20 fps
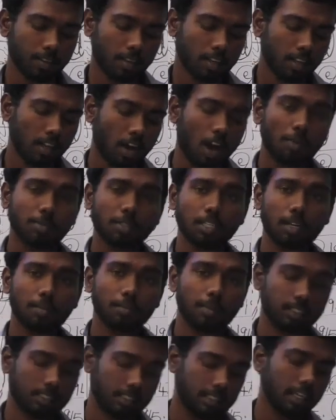option
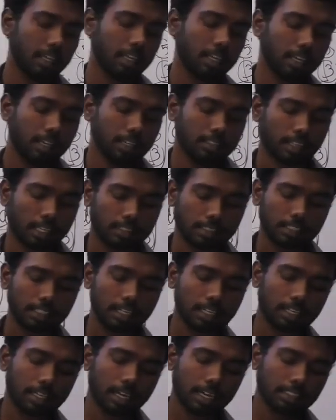number C. Sachin
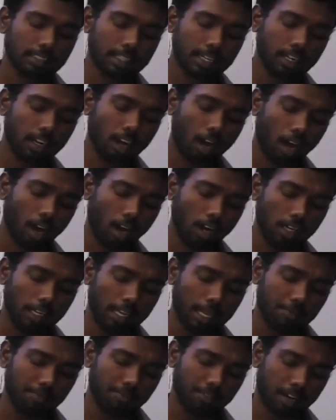Tendulkar is an
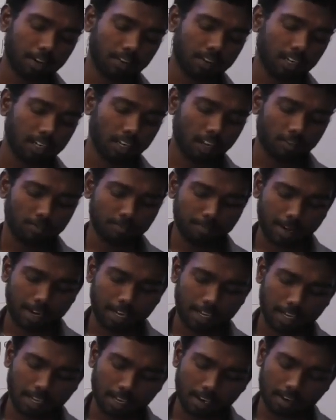all-time favorite of
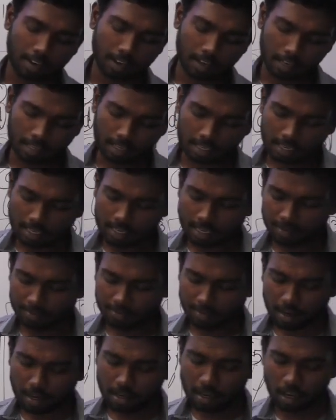many cricket
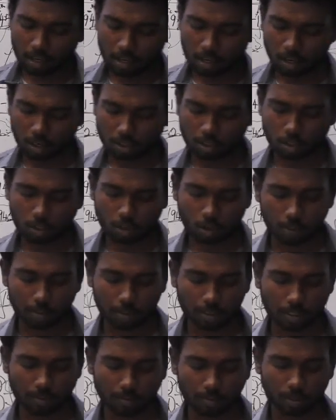fans across the globe is
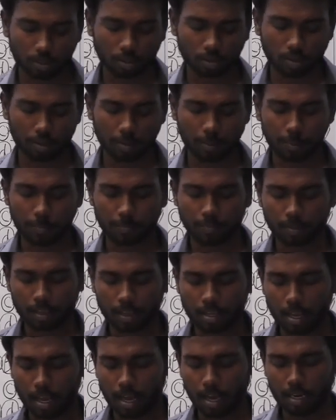the first one.
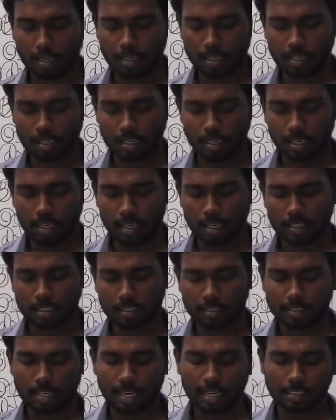And
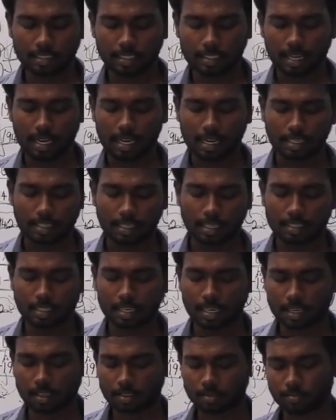there is a connector
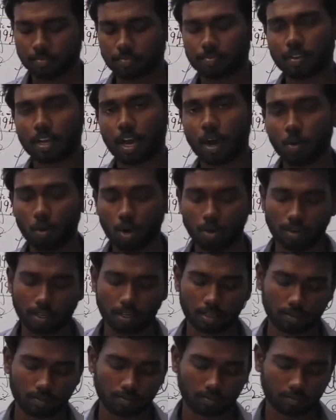there.
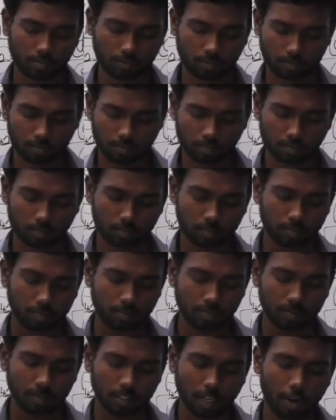However,
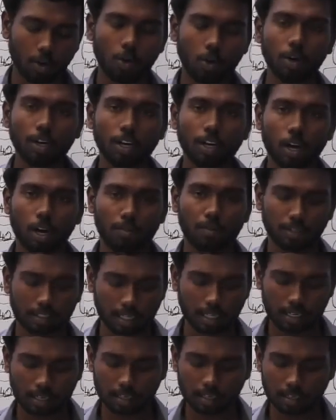all of a
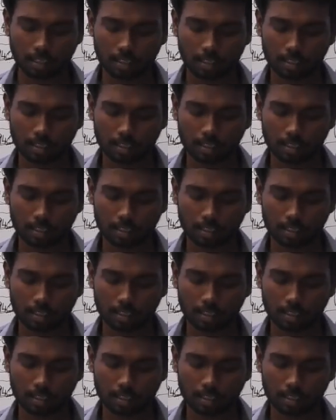sudden.